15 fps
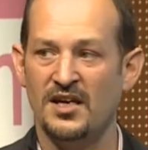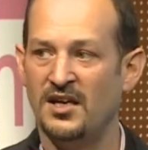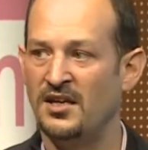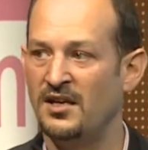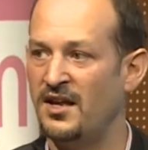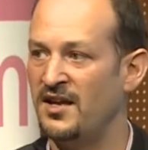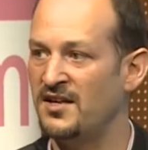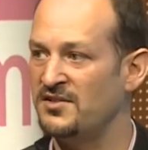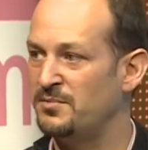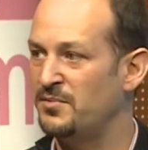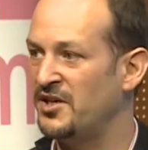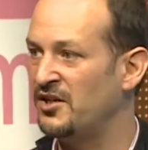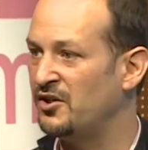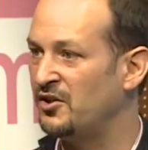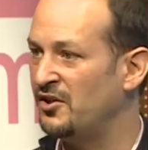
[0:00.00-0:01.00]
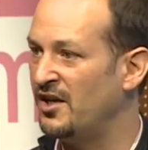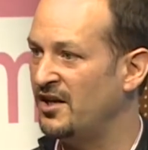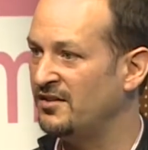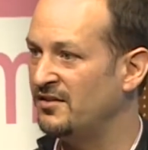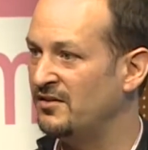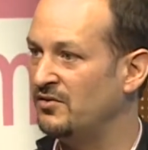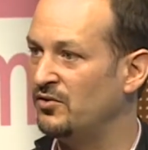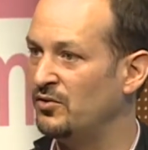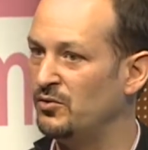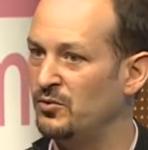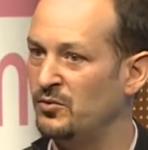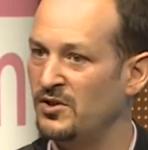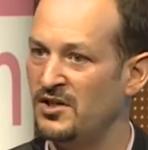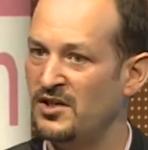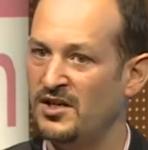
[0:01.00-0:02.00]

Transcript: Nest being connected to